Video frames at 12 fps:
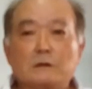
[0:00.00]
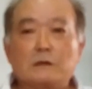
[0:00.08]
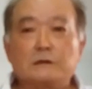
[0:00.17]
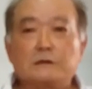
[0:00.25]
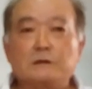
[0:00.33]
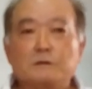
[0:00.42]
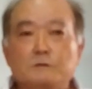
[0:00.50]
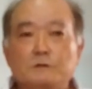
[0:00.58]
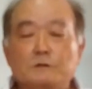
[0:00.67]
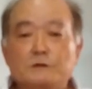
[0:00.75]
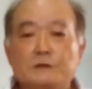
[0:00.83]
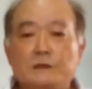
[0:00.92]
kata the
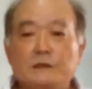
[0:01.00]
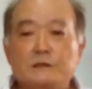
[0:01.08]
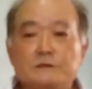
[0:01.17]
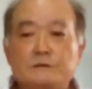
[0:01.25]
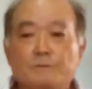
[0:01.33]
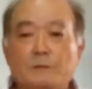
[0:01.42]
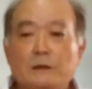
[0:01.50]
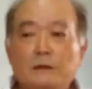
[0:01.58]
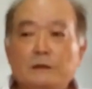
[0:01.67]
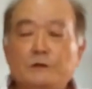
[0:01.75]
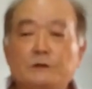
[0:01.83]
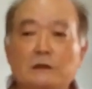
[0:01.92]
good thing is
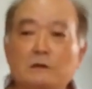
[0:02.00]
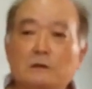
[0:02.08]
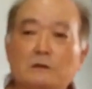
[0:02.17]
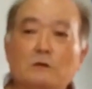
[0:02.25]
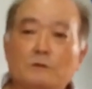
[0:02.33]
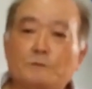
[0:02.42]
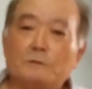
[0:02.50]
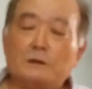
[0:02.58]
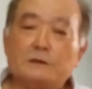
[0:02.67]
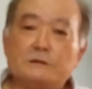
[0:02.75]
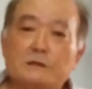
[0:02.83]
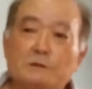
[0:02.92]
you can go from
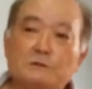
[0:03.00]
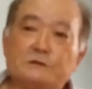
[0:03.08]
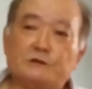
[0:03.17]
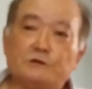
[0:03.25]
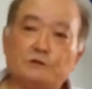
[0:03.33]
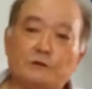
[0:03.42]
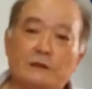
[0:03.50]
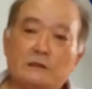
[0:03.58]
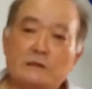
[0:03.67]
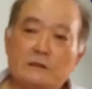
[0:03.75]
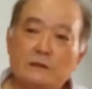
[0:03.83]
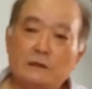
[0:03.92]
even
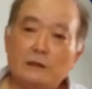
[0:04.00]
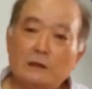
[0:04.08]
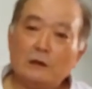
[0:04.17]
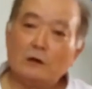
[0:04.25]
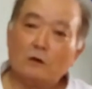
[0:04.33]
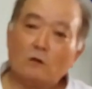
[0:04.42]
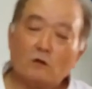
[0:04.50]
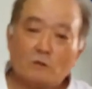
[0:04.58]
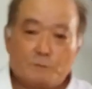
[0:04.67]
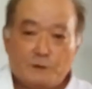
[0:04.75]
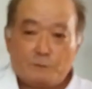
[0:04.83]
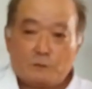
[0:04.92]
children,
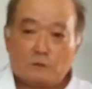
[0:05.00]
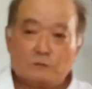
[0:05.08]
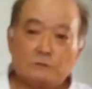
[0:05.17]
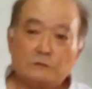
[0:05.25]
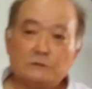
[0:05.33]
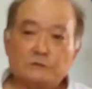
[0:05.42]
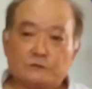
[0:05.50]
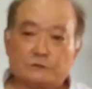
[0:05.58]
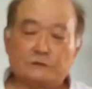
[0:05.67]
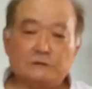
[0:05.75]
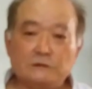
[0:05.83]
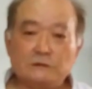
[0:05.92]
old people,
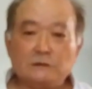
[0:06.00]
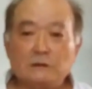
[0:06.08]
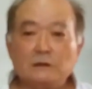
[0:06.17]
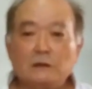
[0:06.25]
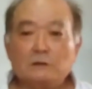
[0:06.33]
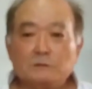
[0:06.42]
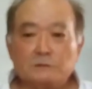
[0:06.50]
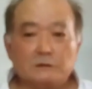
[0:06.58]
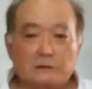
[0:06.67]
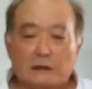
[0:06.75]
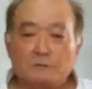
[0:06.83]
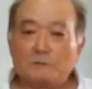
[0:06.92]
skinny,
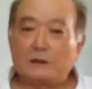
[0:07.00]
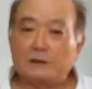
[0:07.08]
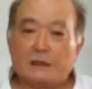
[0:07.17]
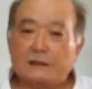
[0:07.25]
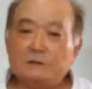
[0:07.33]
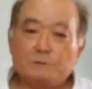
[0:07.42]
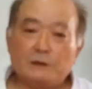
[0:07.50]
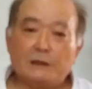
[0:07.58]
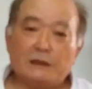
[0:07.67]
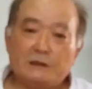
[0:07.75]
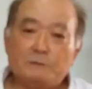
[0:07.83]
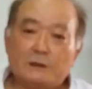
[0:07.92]
doesn't matter,
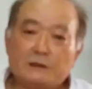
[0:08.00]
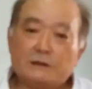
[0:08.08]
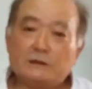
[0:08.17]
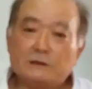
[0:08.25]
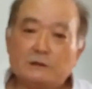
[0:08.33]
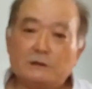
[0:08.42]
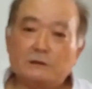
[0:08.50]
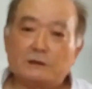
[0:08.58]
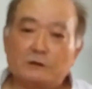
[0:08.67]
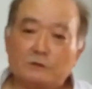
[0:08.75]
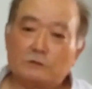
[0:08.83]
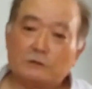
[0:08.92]
anybody
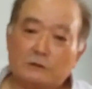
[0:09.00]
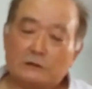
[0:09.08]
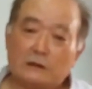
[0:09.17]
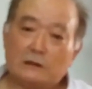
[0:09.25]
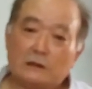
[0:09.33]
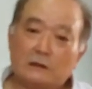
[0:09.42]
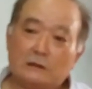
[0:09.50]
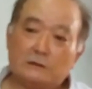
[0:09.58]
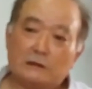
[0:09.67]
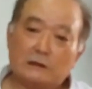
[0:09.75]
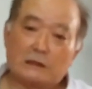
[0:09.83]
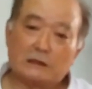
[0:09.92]
can do
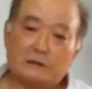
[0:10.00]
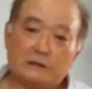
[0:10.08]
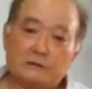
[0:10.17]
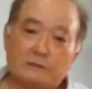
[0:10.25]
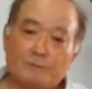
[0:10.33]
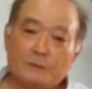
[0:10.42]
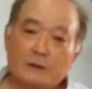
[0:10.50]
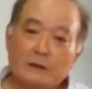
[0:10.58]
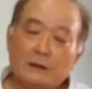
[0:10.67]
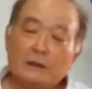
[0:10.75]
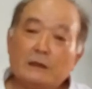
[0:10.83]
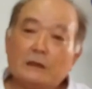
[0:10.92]
the kata.
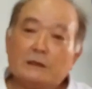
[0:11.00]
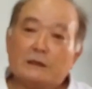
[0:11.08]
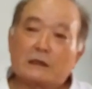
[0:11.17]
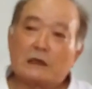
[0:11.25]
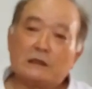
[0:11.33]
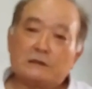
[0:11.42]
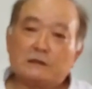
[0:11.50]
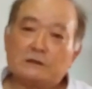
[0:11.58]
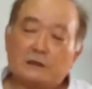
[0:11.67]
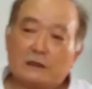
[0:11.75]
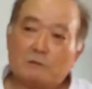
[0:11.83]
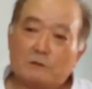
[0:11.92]
The kata
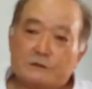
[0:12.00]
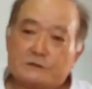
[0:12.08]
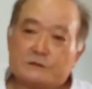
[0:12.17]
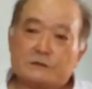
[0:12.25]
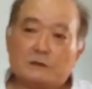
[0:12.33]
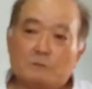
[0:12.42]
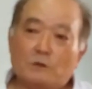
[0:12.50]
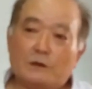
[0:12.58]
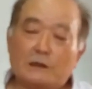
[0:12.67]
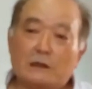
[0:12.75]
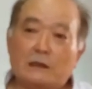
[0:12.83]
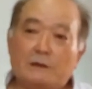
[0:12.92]
level is more
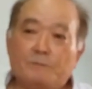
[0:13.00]
like